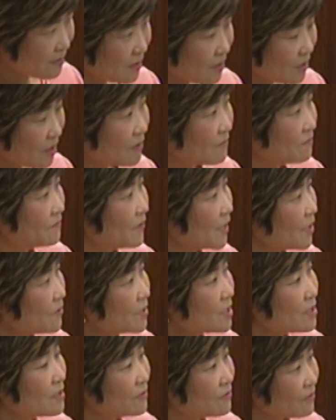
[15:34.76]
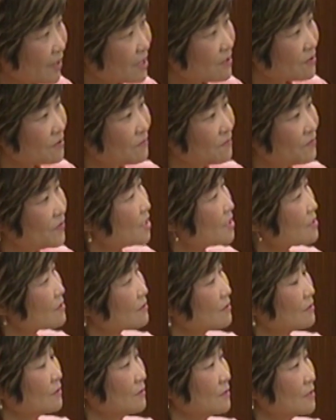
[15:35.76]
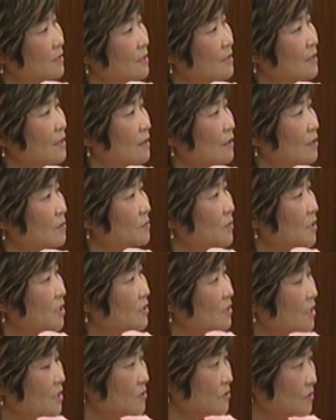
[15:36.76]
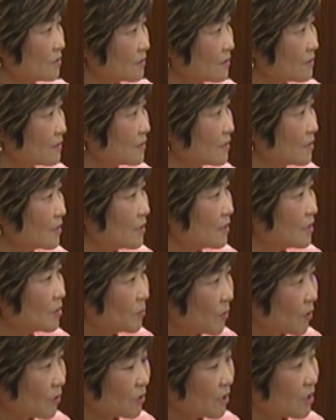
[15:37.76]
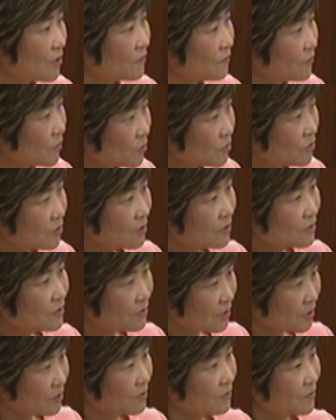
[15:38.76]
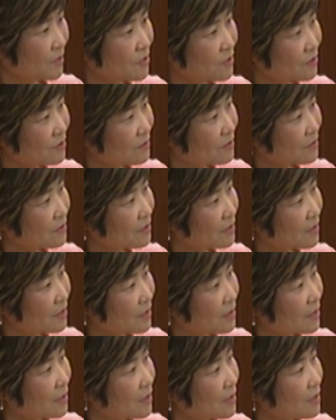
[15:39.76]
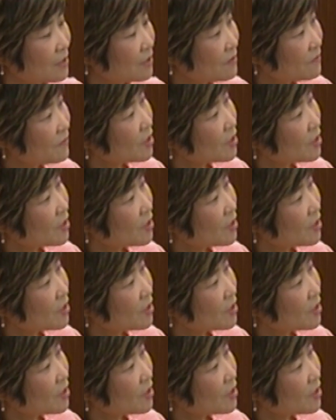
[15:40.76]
a very great fiscal obligation upon our future generations, living